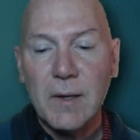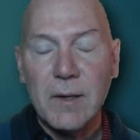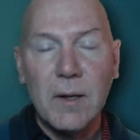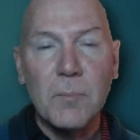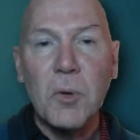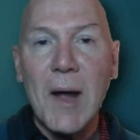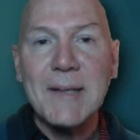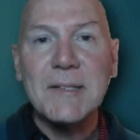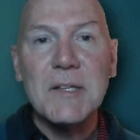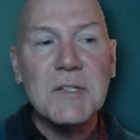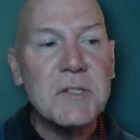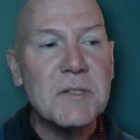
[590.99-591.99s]
eh,
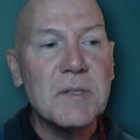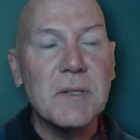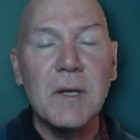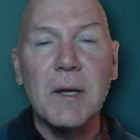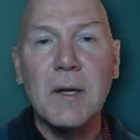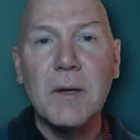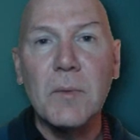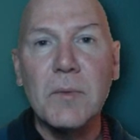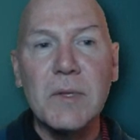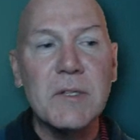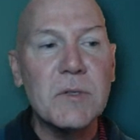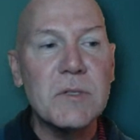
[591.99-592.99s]
practice uh,
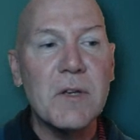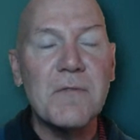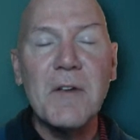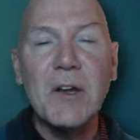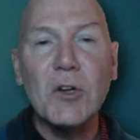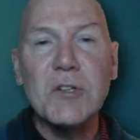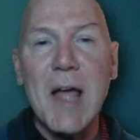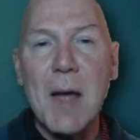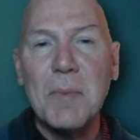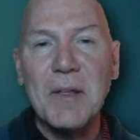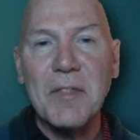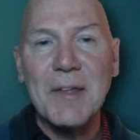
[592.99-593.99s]
this is a finger
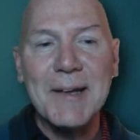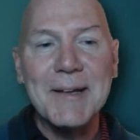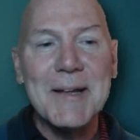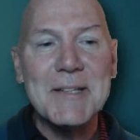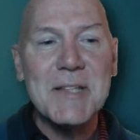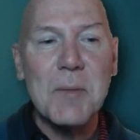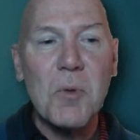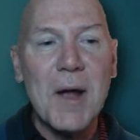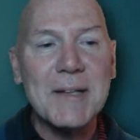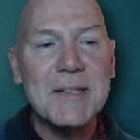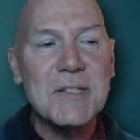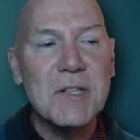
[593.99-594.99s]
tapping thing and as they
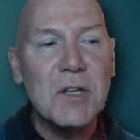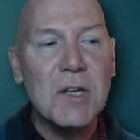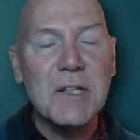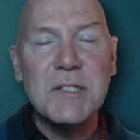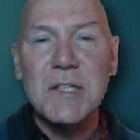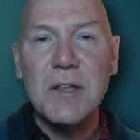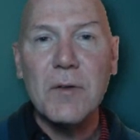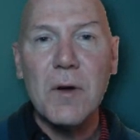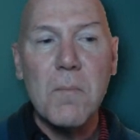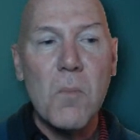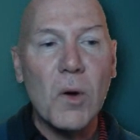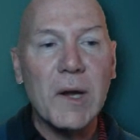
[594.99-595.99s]
practice it you can see
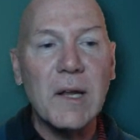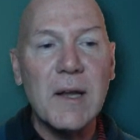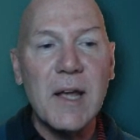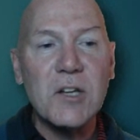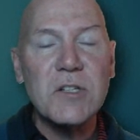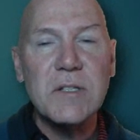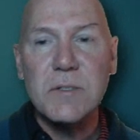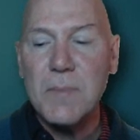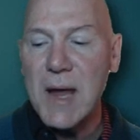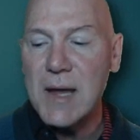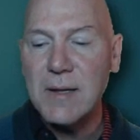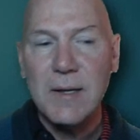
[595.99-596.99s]
there are more connections
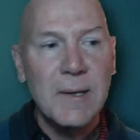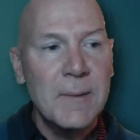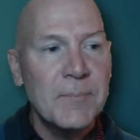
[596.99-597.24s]
made